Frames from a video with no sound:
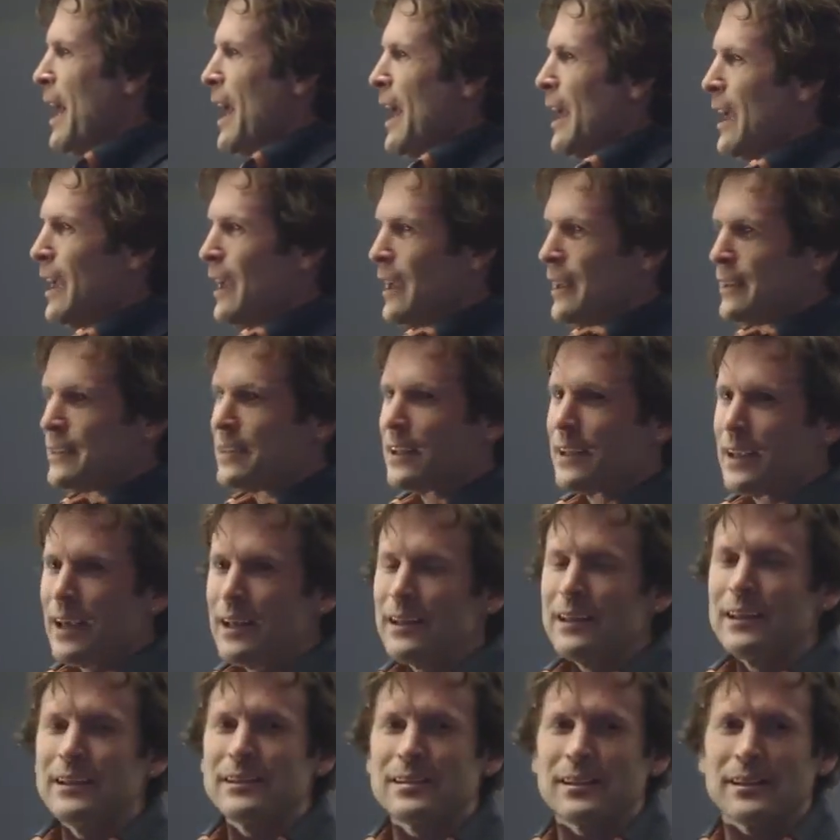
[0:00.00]
And to
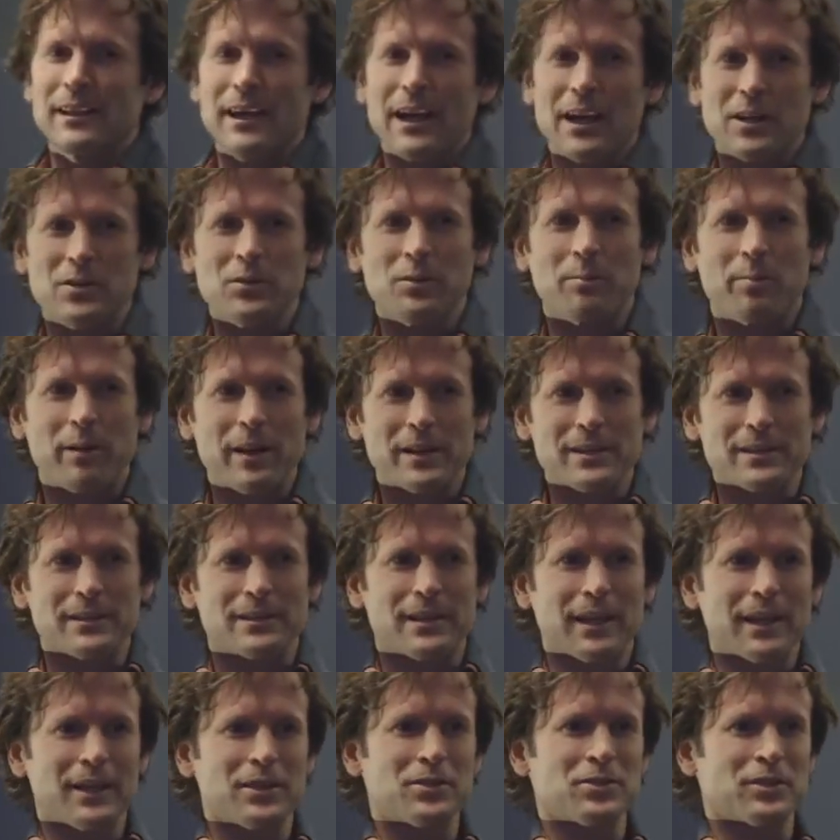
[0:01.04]
get into the actual
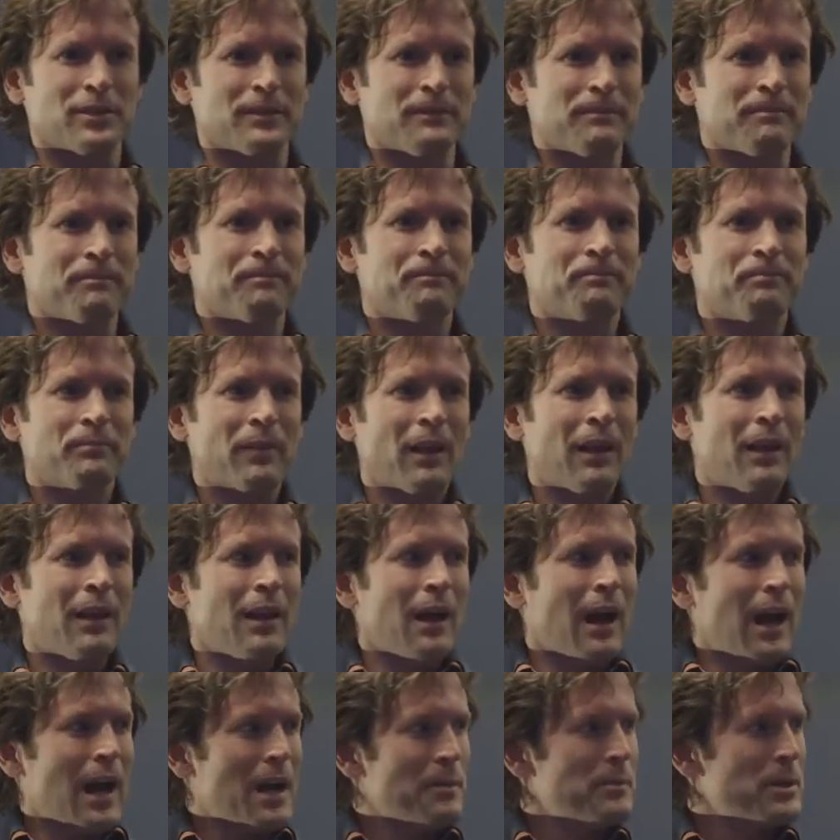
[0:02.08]
presentation,
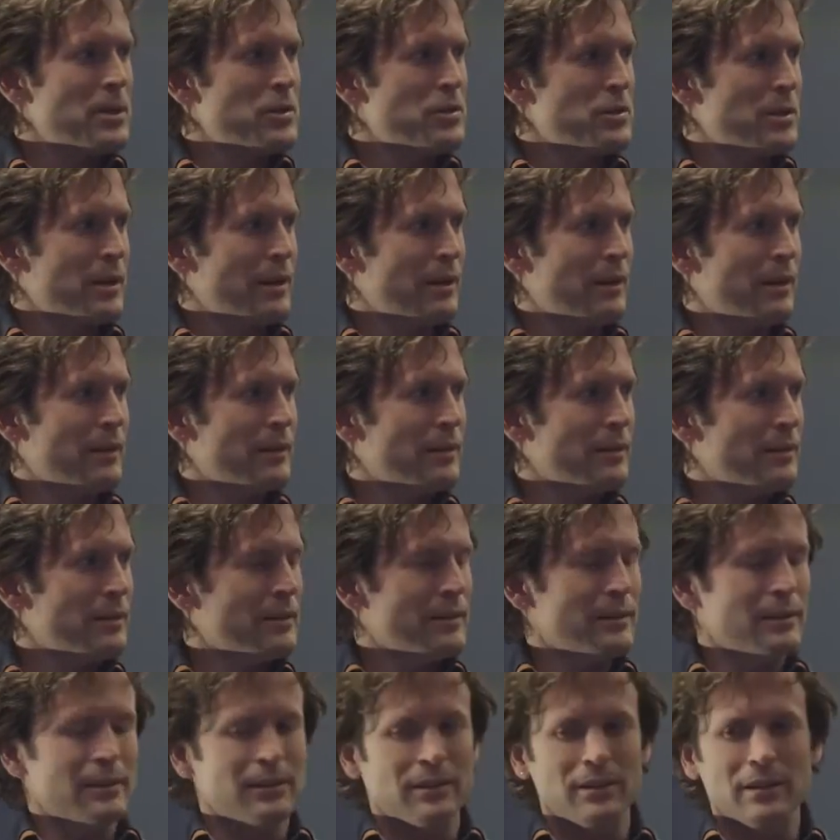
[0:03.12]
I'm going to share
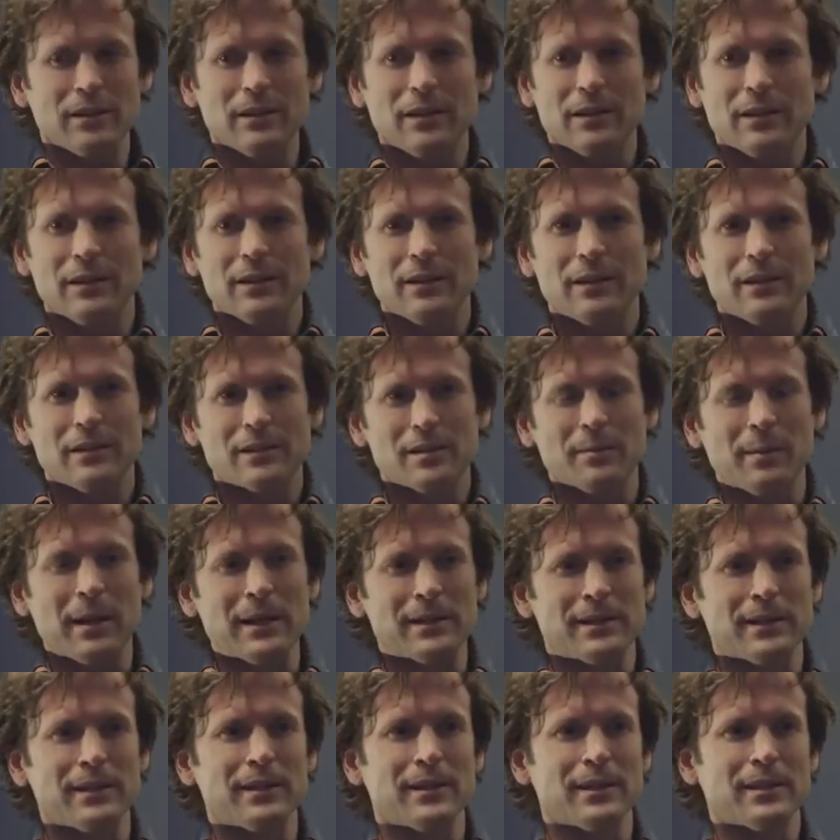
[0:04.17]
some
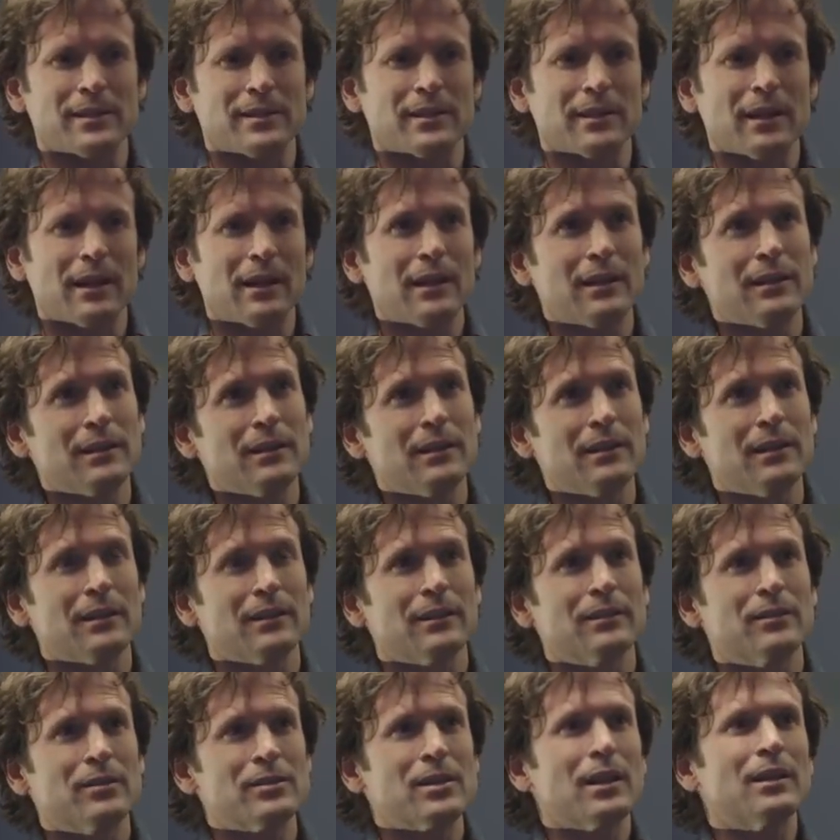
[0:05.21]
ideas.
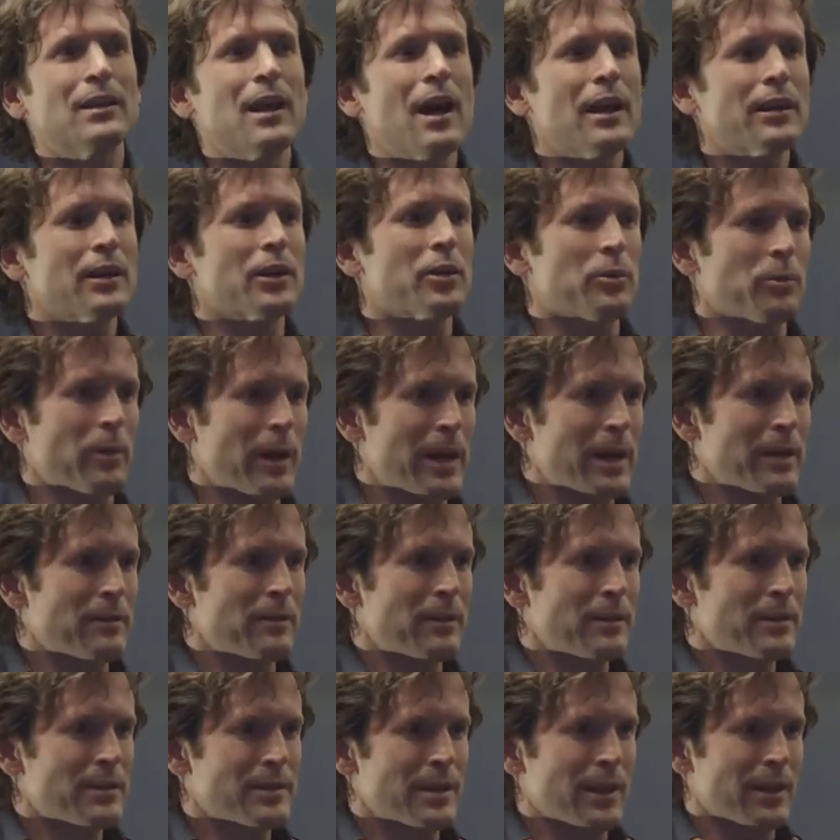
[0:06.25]
There's a lot of great
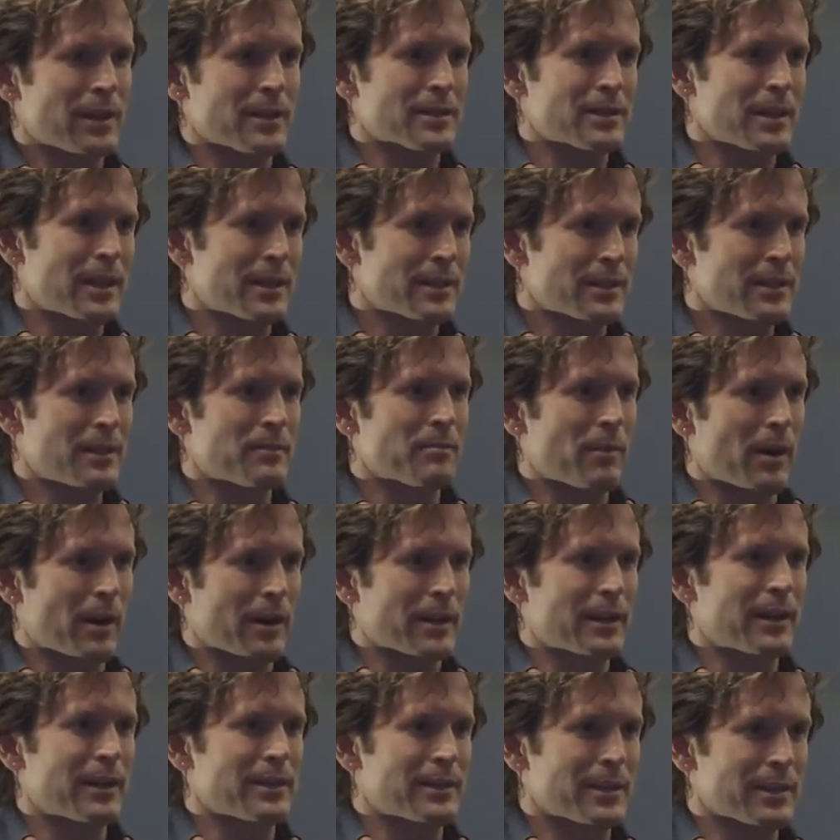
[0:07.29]
sales and
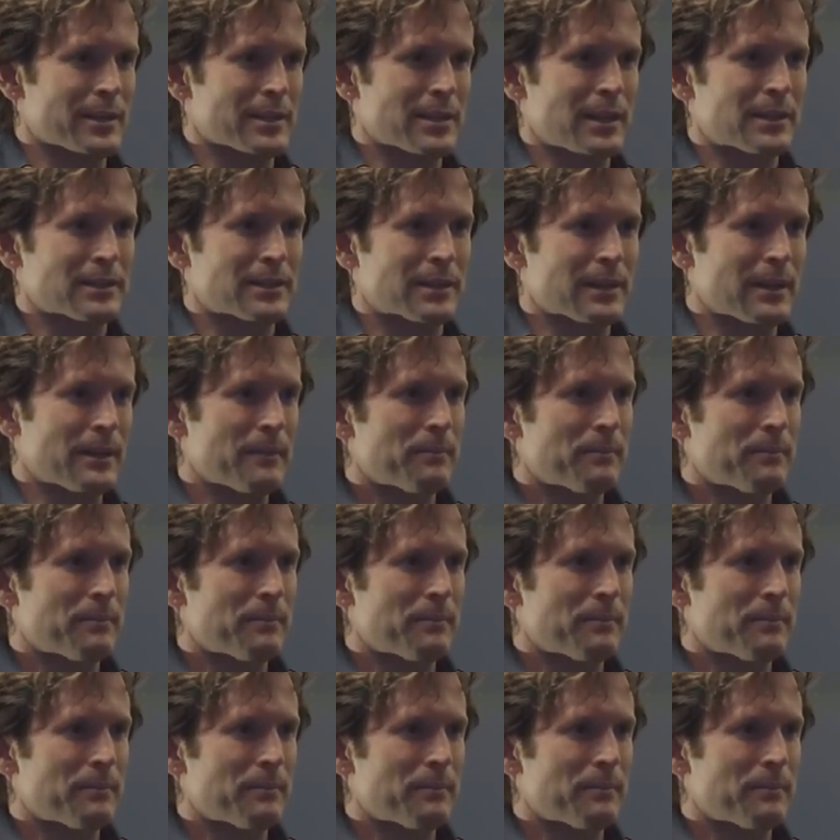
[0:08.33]
marketing ideas out there.